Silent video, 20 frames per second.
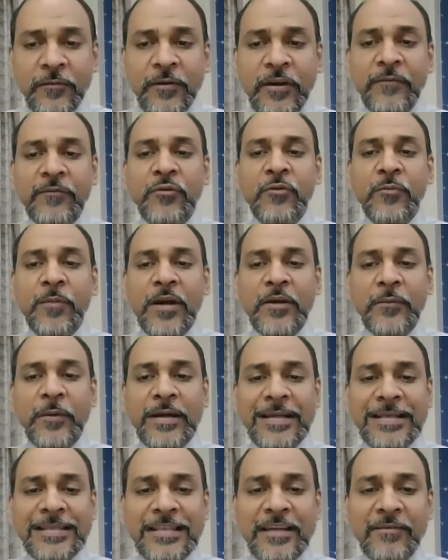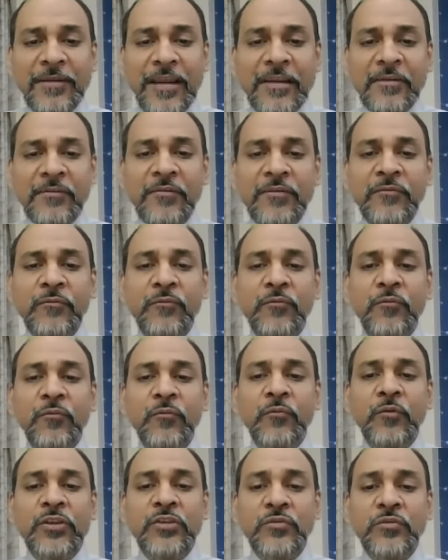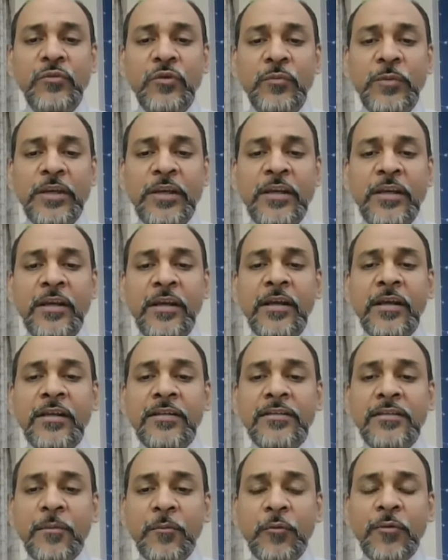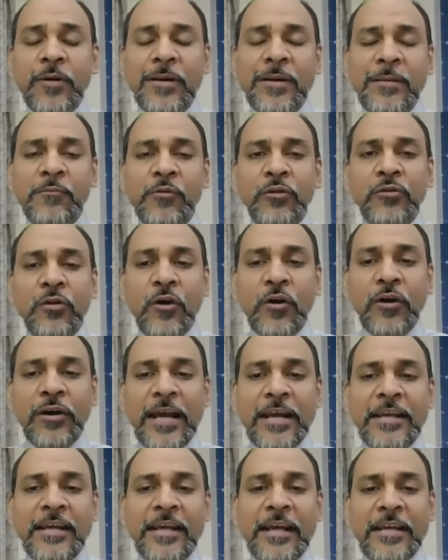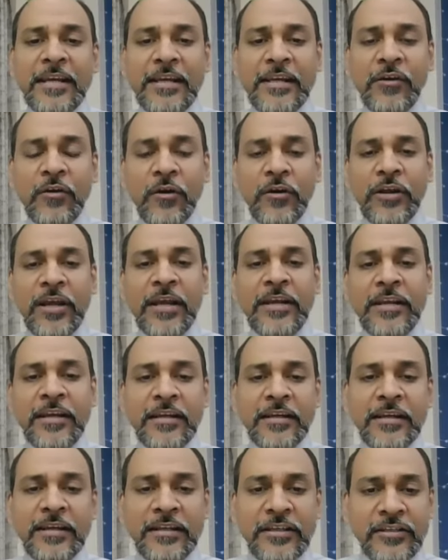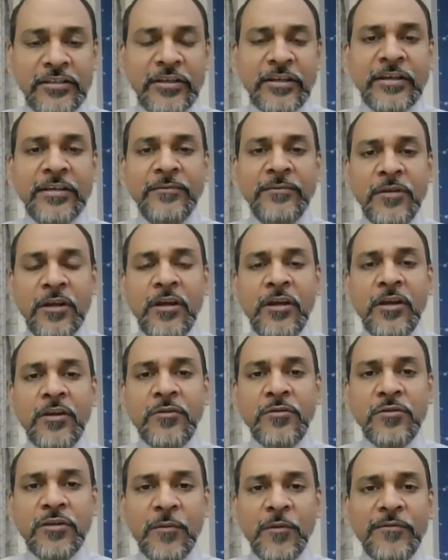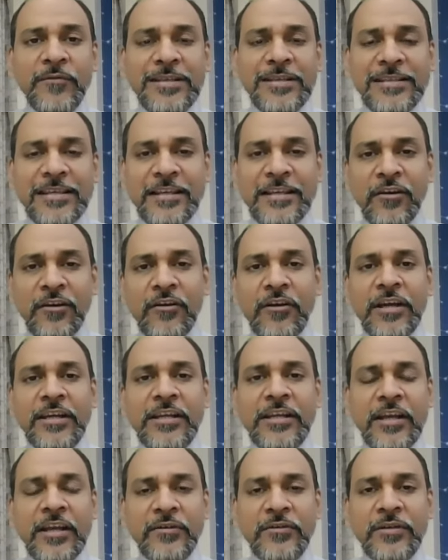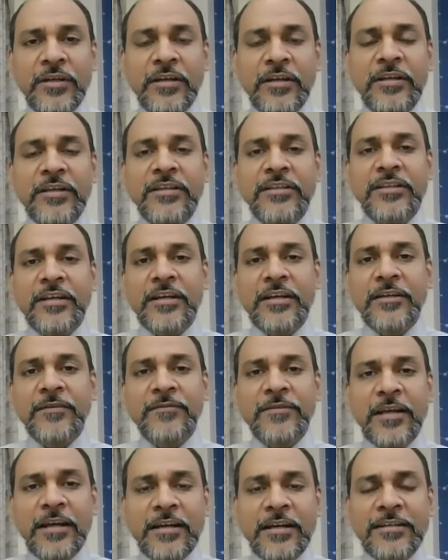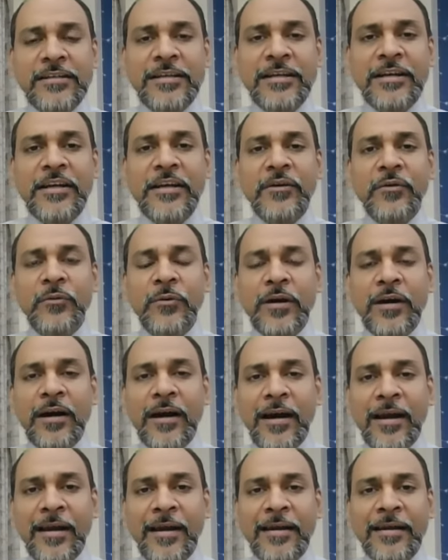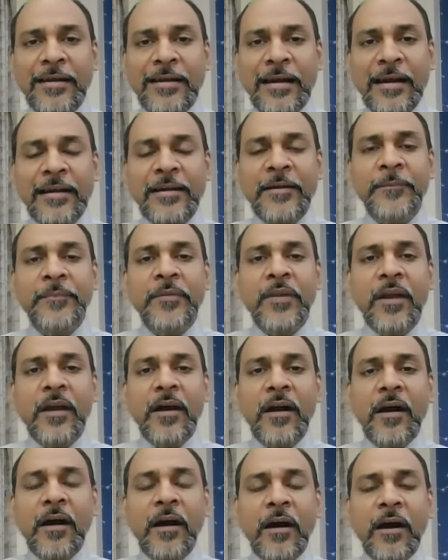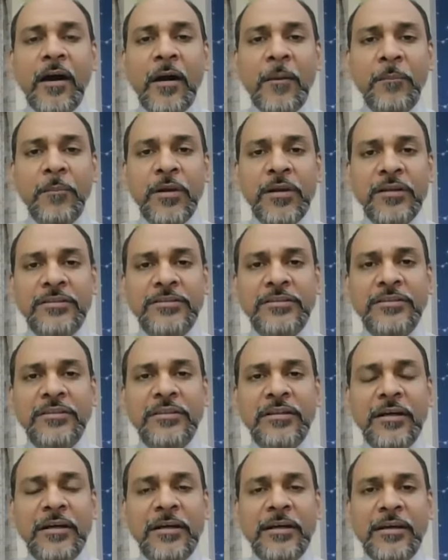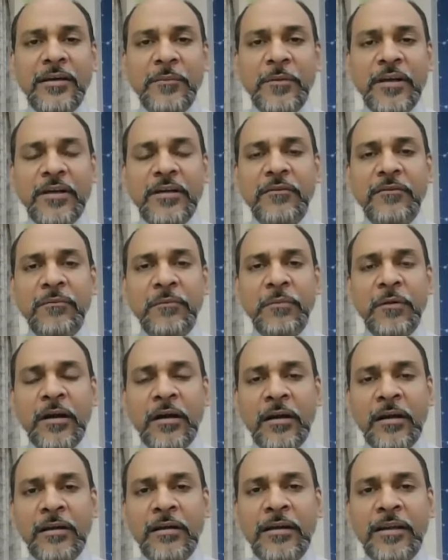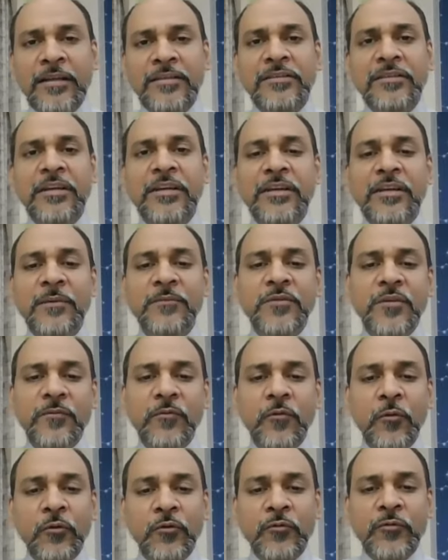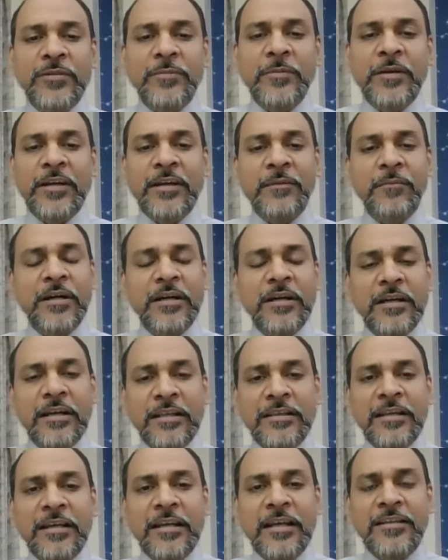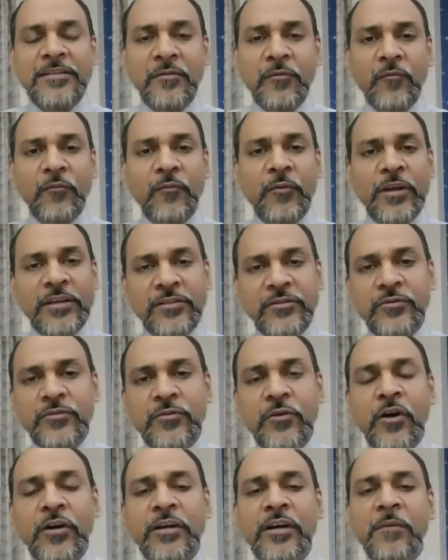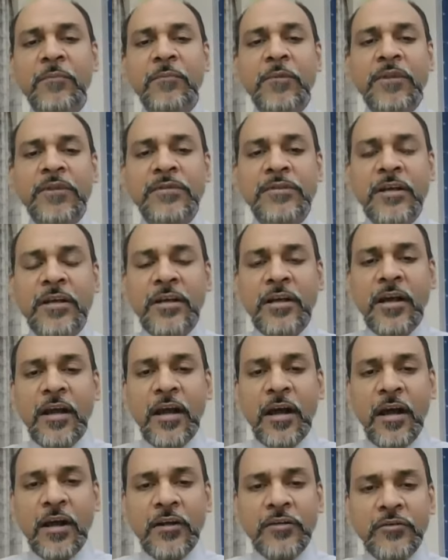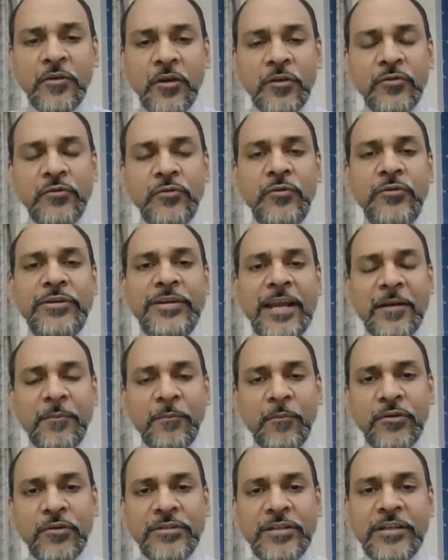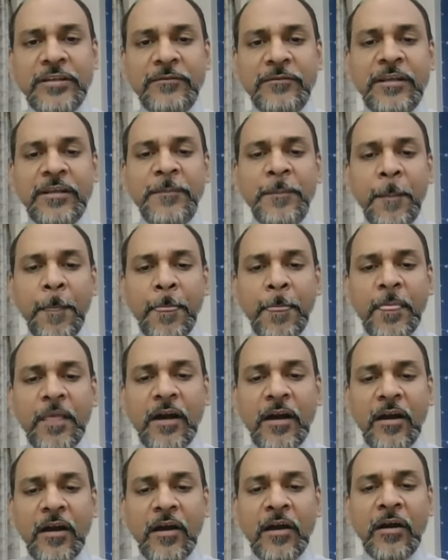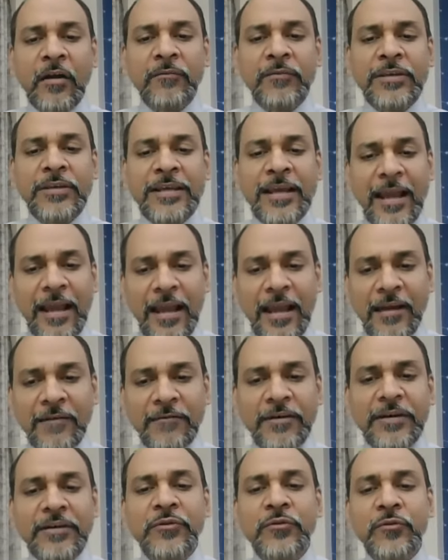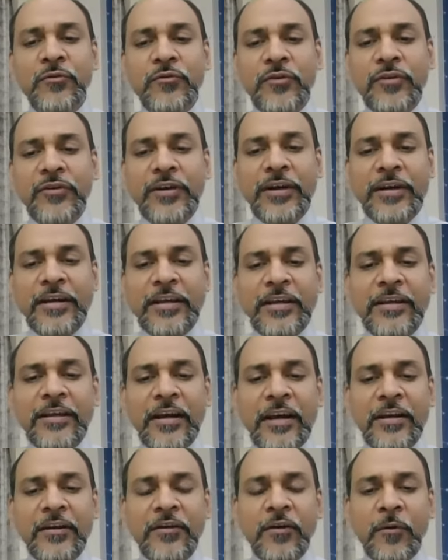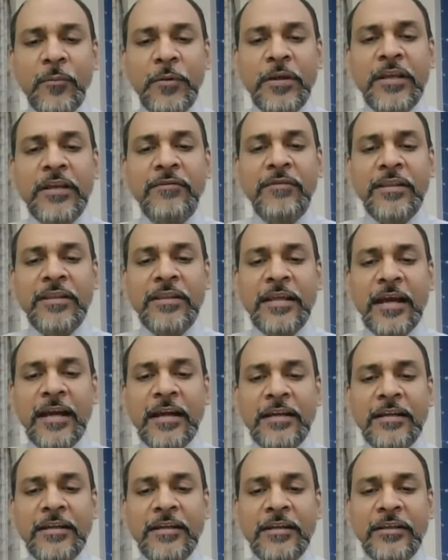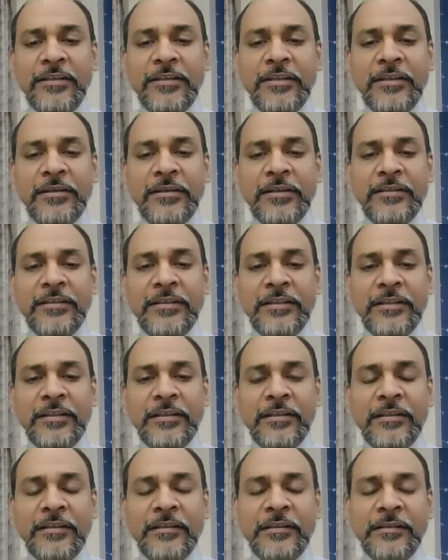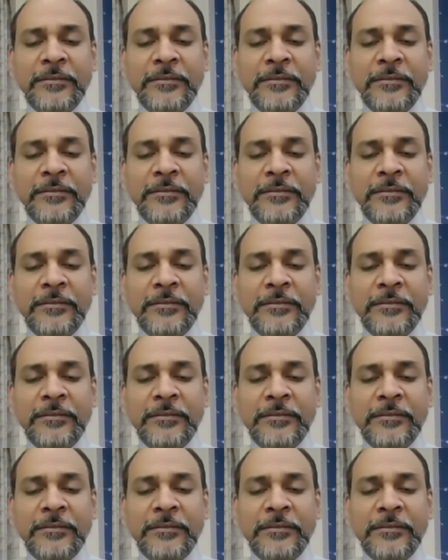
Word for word: of revenue by 27 and which would be supported by both organic and inorganic initiatives. So some of these inorganic initi- initiatives that is leading to a higher debt uh, plus a little bit uh, less in terms of growth visibility. But nonetheless, very strong numbers. Uh, stocks should react positively. Uh, we have a neutral rating right now, given that uh, the the